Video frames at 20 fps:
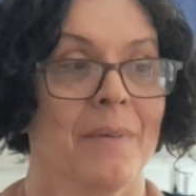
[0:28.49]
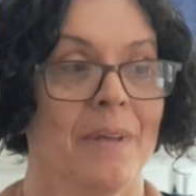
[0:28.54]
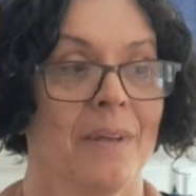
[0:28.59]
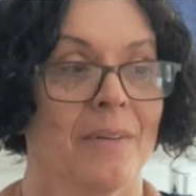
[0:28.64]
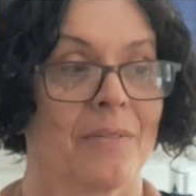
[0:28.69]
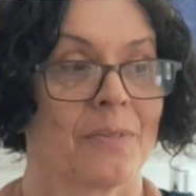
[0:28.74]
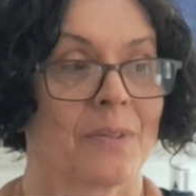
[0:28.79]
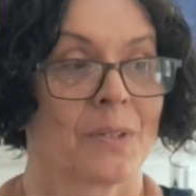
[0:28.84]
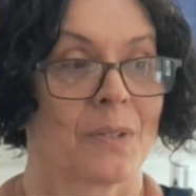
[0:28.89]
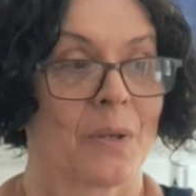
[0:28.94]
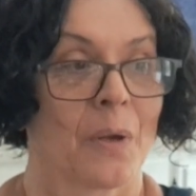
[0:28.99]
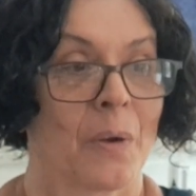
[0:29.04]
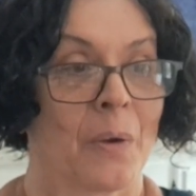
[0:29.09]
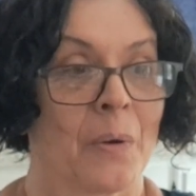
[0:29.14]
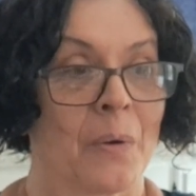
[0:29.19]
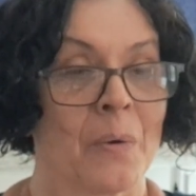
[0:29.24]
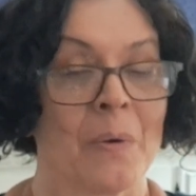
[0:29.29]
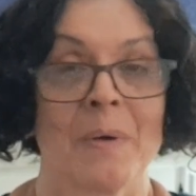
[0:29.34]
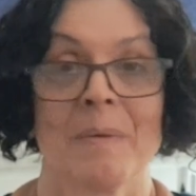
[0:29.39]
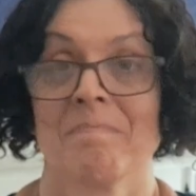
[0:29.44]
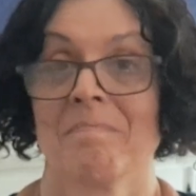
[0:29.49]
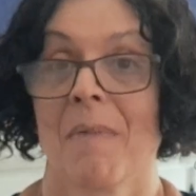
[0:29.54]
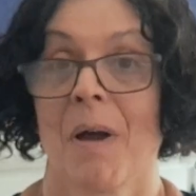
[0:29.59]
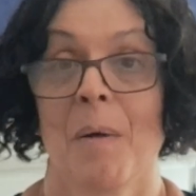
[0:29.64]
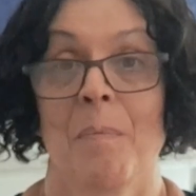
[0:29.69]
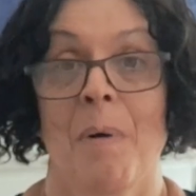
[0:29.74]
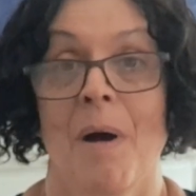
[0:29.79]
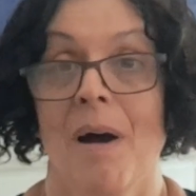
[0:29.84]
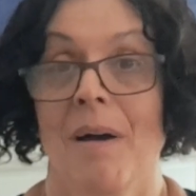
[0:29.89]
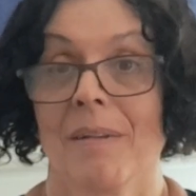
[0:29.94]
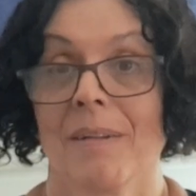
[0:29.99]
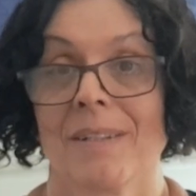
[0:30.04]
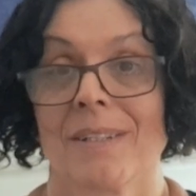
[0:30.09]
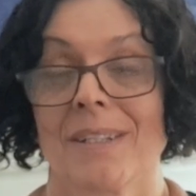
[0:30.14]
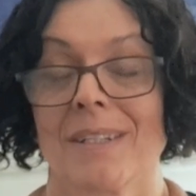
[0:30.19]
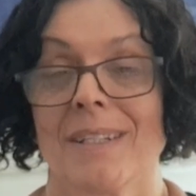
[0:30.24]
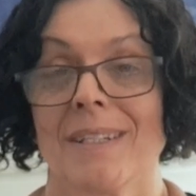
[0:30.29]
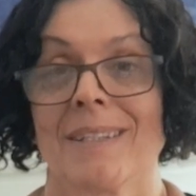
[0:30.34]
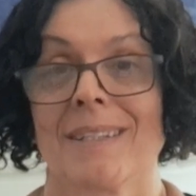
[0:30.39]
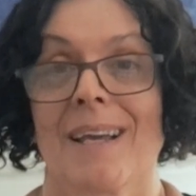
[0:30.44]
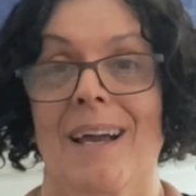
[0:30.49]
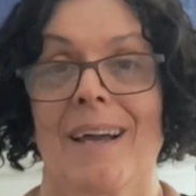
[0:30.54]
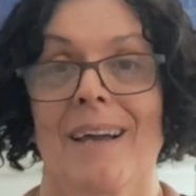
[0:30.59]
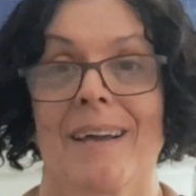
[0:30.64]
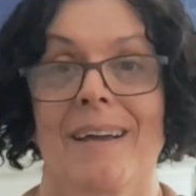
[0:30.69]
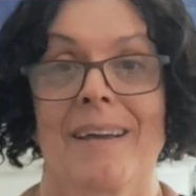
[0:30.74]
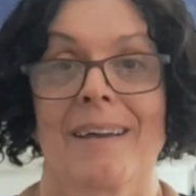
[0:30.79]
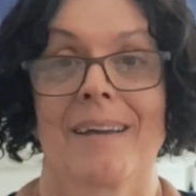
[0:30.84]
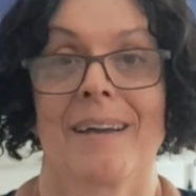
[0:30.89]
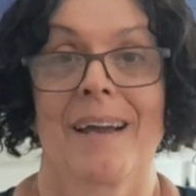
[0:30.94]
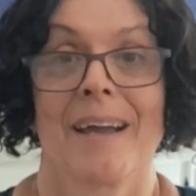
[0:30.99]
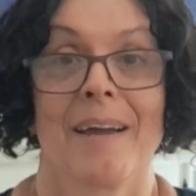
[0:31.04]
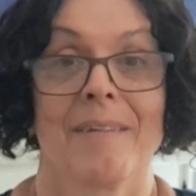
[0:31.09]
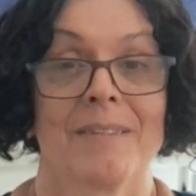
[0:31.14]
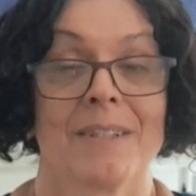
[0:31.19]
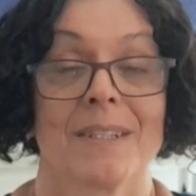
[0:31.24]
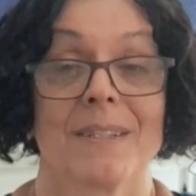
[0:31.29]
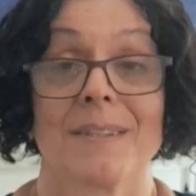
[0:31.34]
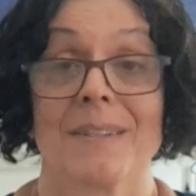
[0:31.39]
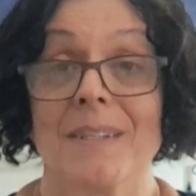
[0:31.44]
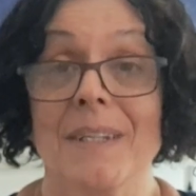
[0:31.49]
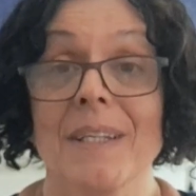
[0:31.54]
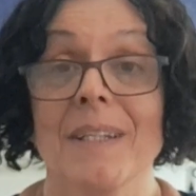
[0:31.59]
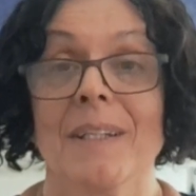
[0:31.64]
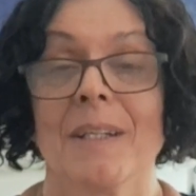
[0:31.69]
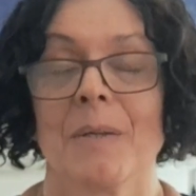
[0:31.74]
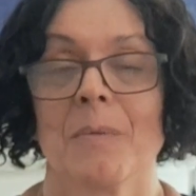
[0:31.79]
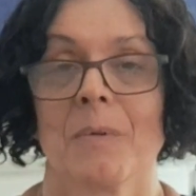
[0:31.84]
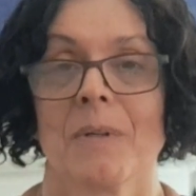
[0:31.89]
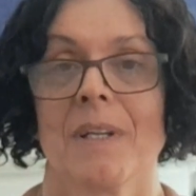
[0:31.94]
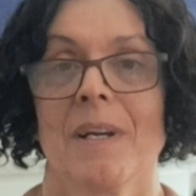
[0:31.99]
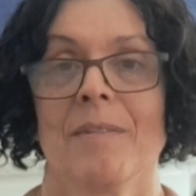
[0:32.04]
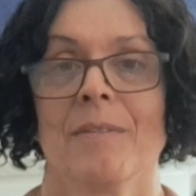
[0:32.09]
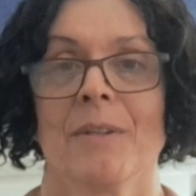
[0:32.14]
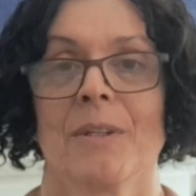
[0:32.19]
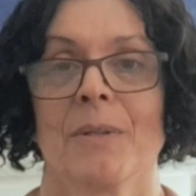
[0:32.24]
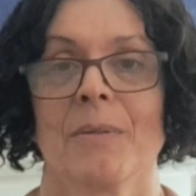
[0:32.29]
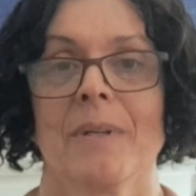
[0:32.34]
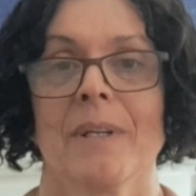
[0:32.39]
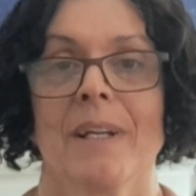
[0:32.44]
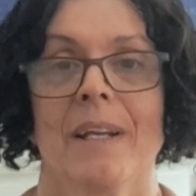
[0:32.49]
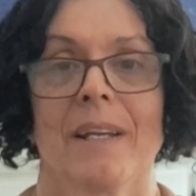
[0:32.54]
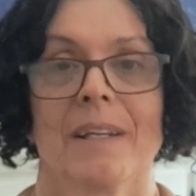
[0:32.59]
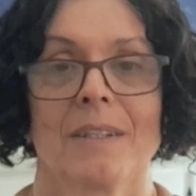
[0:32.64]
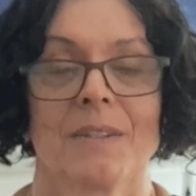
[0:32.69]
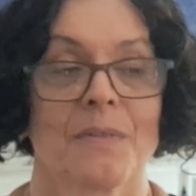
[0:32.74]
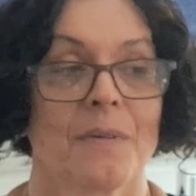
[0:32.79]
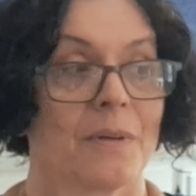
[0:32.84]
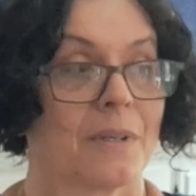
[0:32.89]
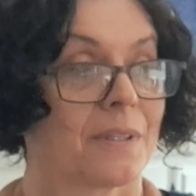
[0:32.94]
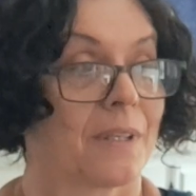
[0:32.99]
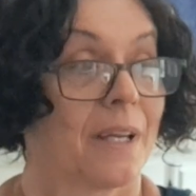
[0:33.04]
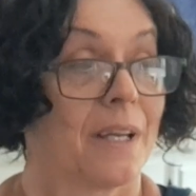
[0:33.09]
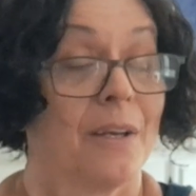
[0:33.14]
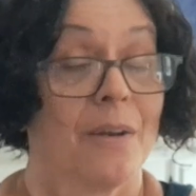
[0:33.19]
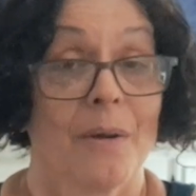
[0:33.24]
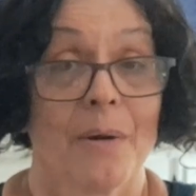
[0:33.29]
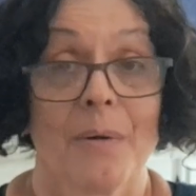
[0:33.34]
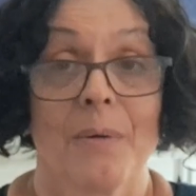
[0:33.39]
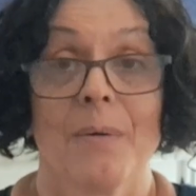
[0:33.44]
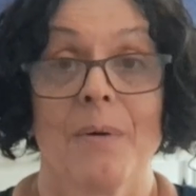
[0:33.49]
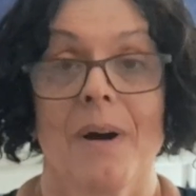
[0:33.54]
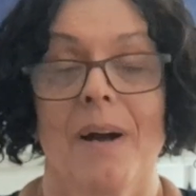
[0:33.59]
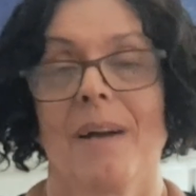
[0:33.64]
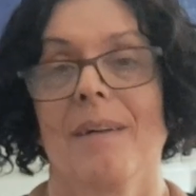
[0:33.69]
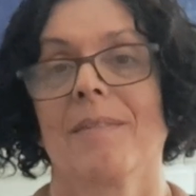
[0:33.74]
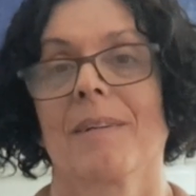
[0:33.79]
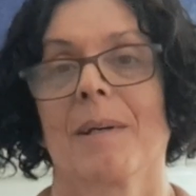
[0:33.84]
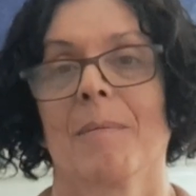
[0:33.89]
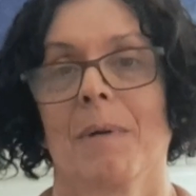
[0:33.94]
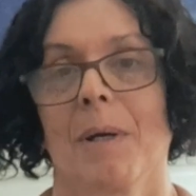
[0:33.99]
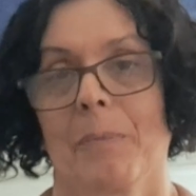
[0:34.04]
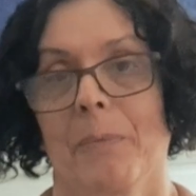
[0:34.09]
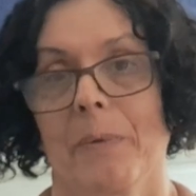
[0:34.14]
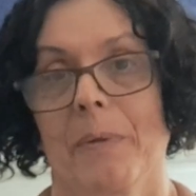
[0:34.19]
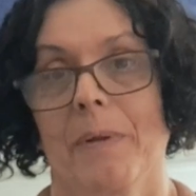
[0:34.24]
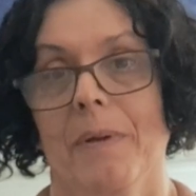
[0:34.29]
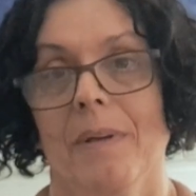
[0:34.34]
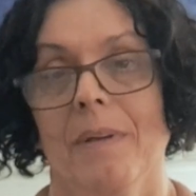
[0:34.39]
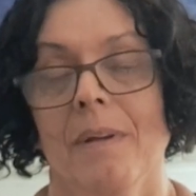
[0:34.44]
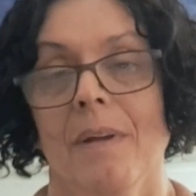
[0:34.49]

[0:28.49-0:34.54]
If so, apologies. I haven't seen anyone ever do it, and as far as I know, I've come up with it.